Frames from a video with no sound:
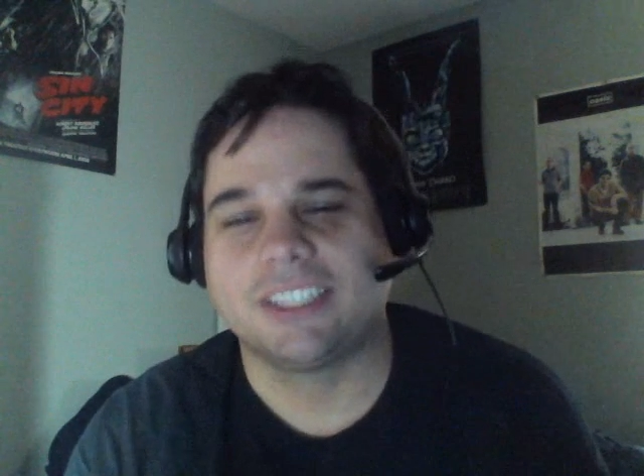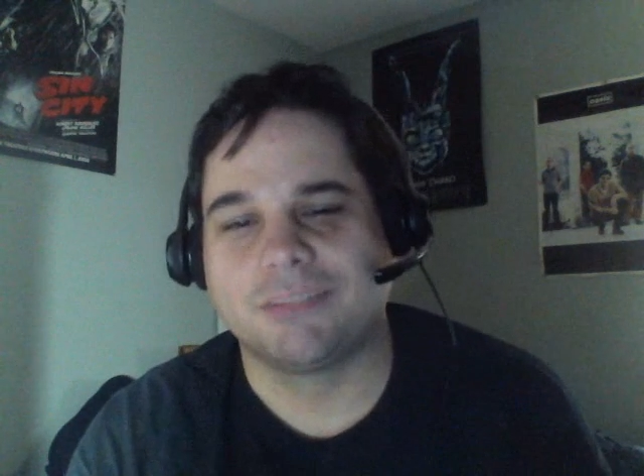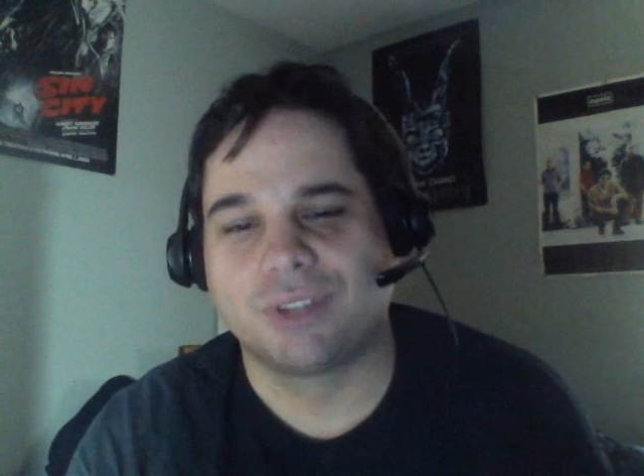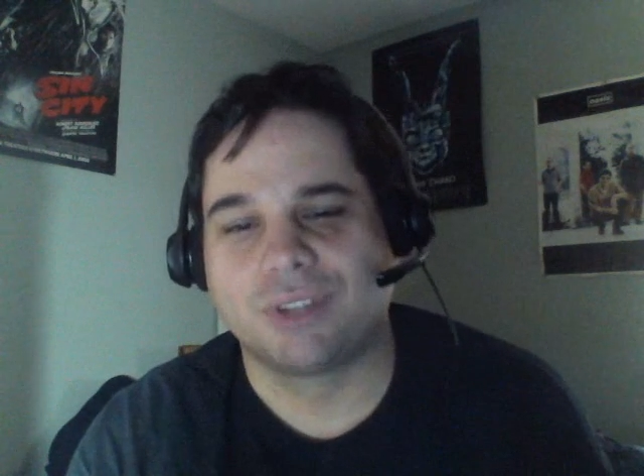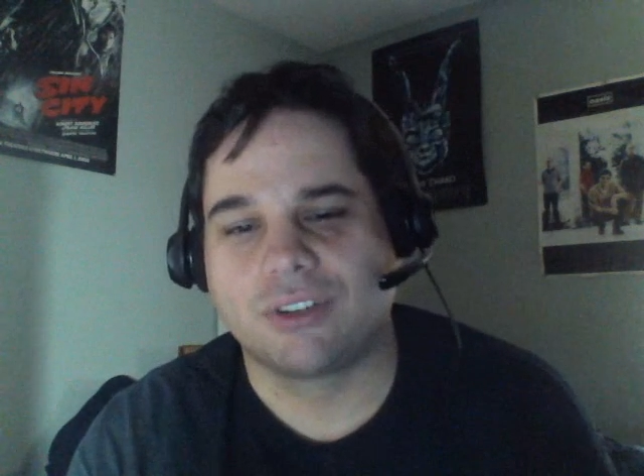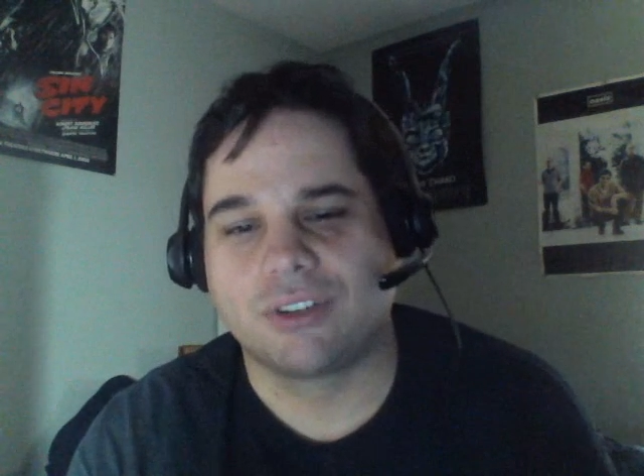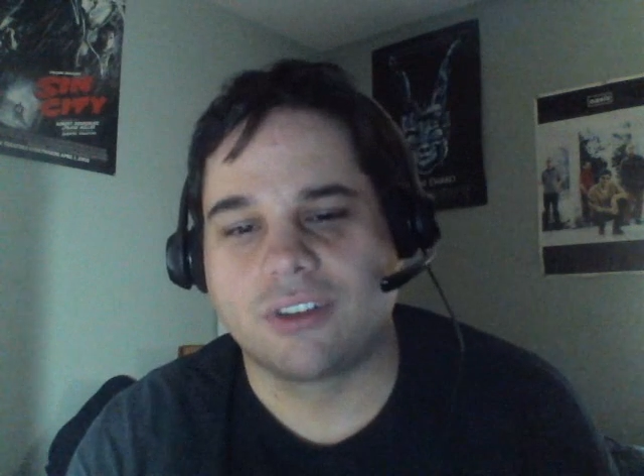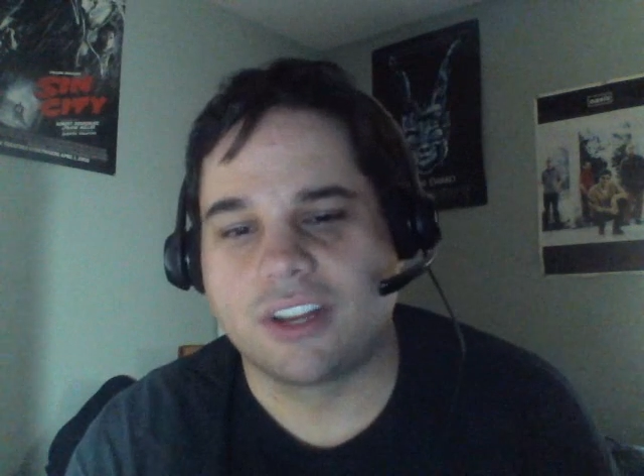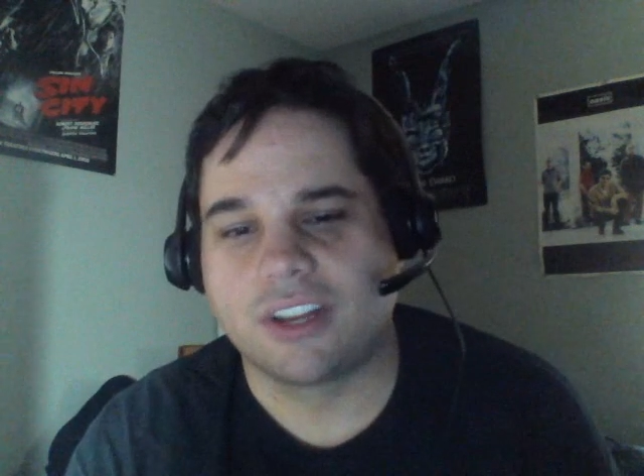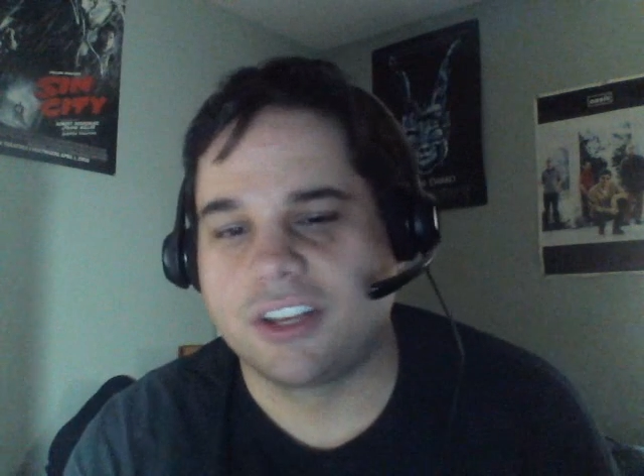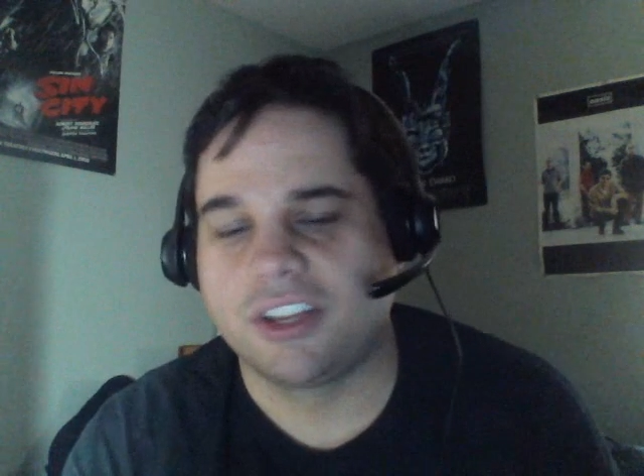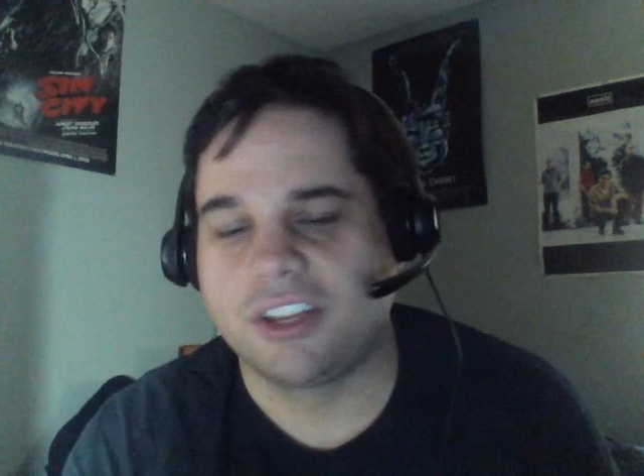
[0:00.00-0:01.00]
his murderer,
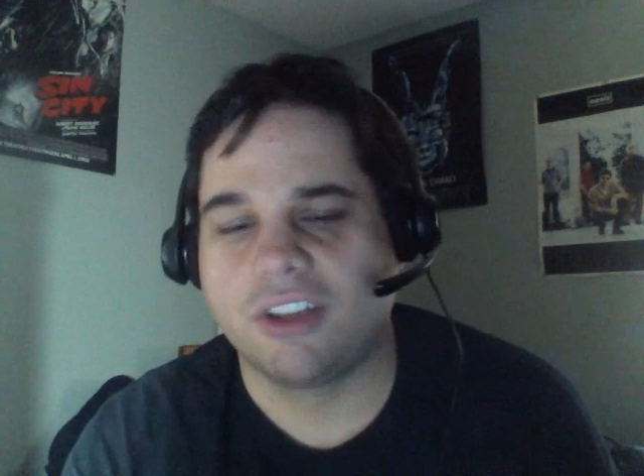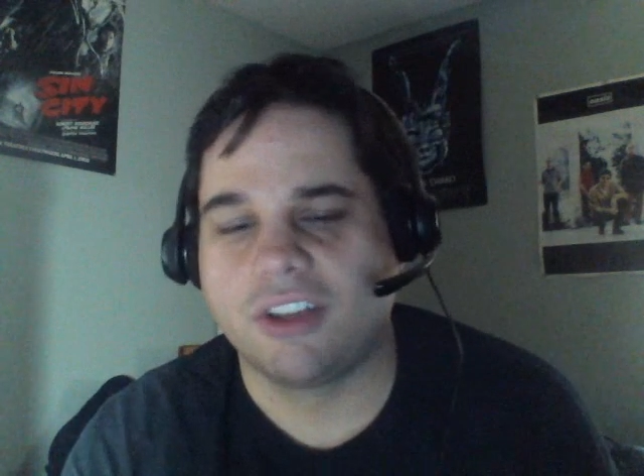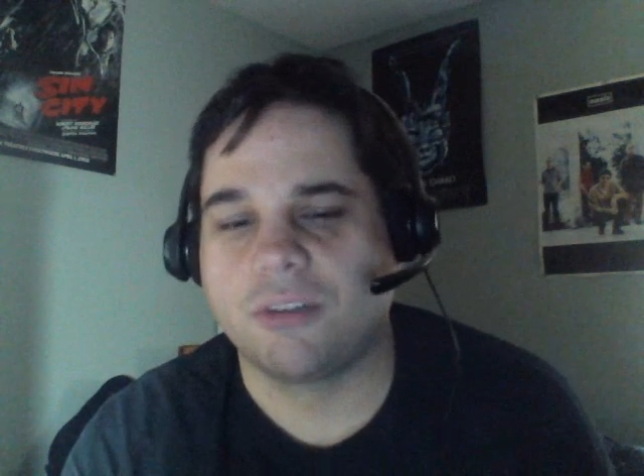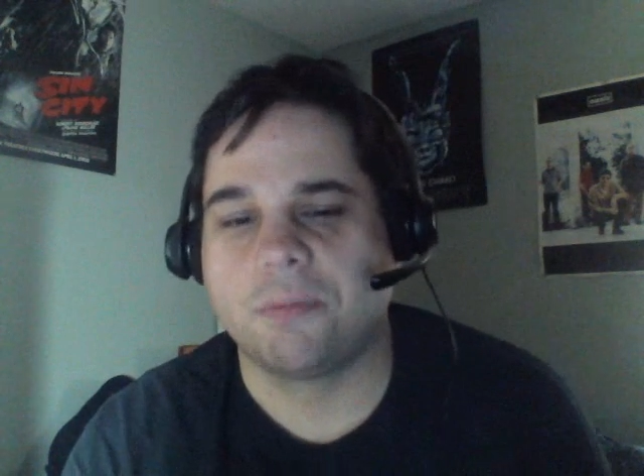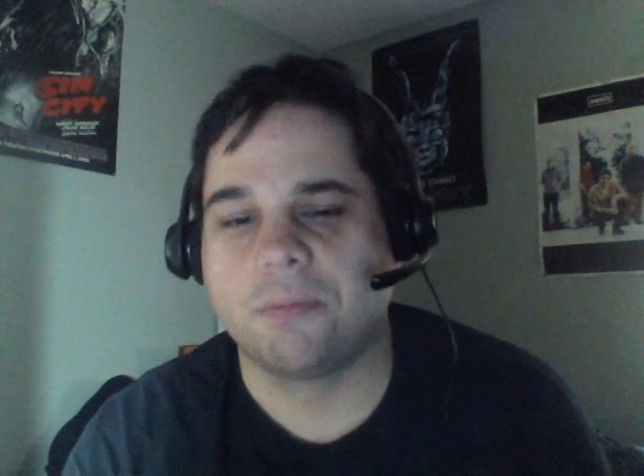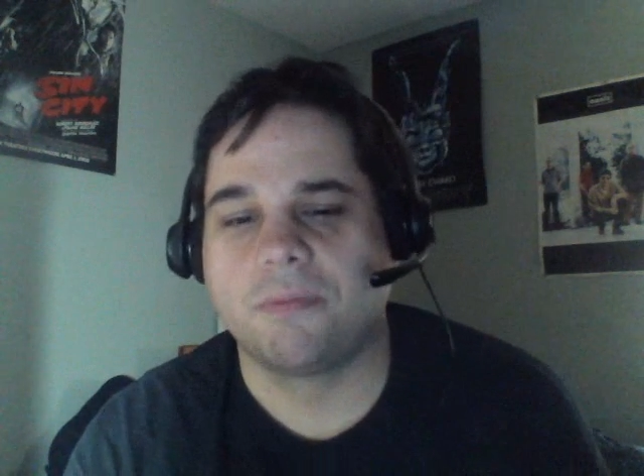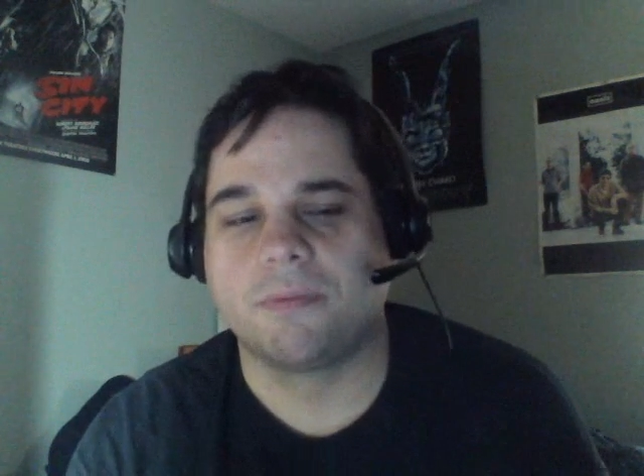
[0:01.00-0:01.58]
and oh